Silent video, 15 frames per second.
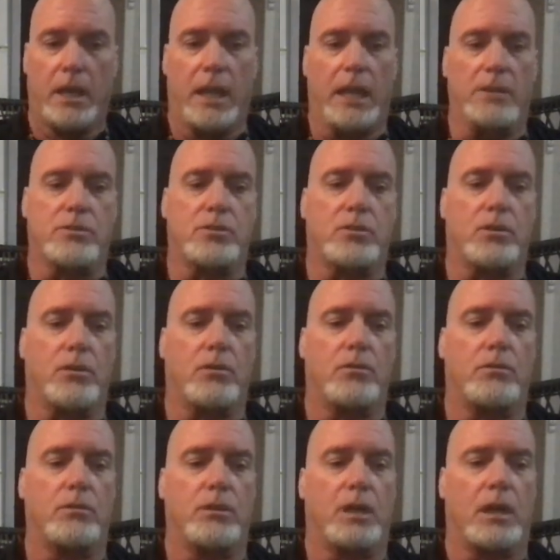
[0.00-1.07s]
And
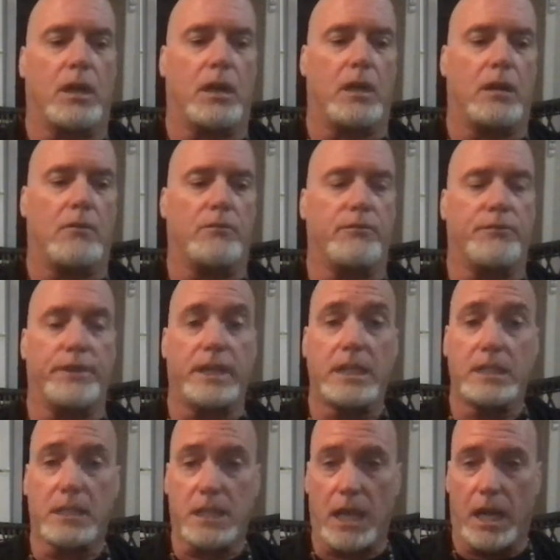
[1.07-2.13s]
so
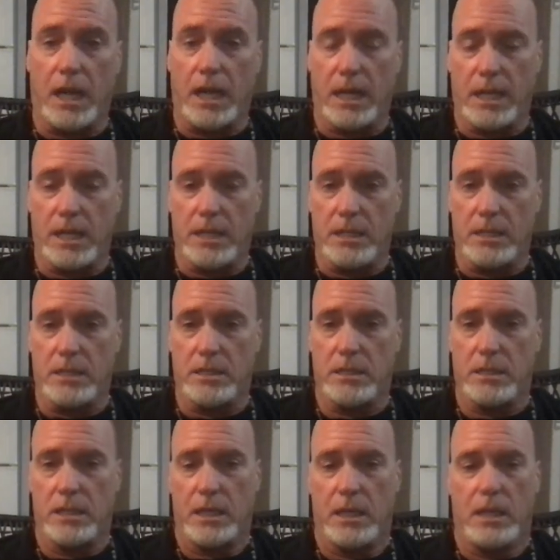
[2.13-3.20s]
Vritra is
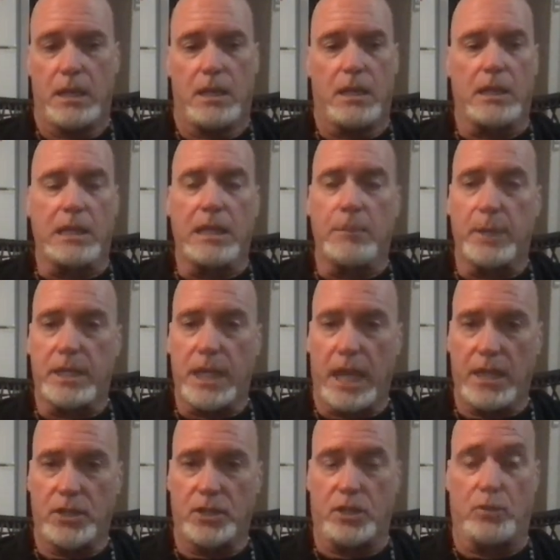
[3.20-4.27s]

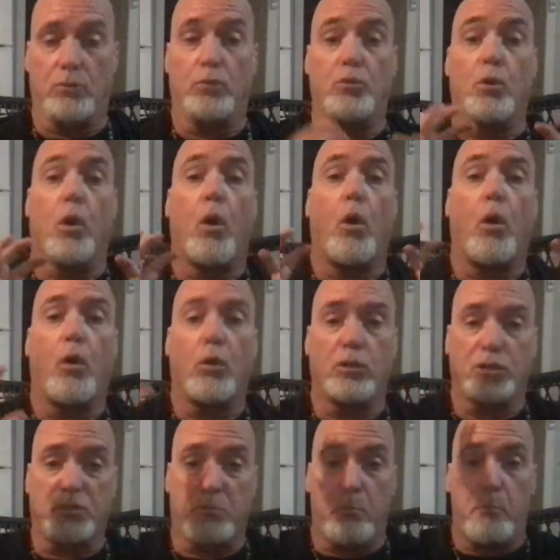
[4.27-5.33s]
limitation, who
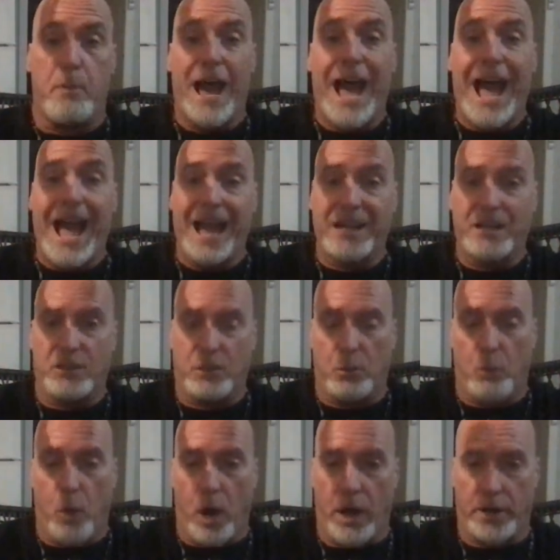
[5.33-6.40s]
holds back the
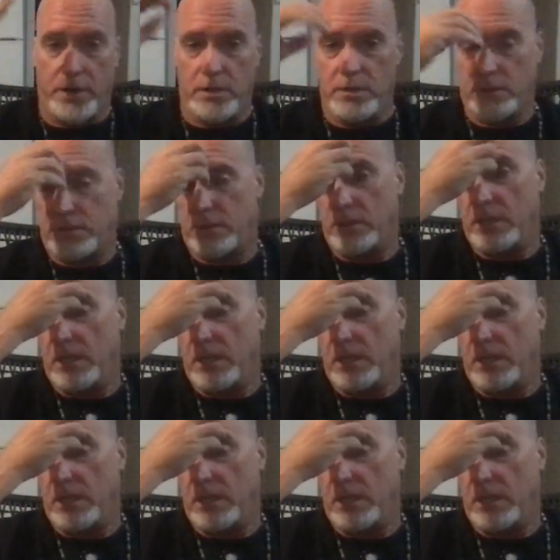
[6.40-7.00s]
waters.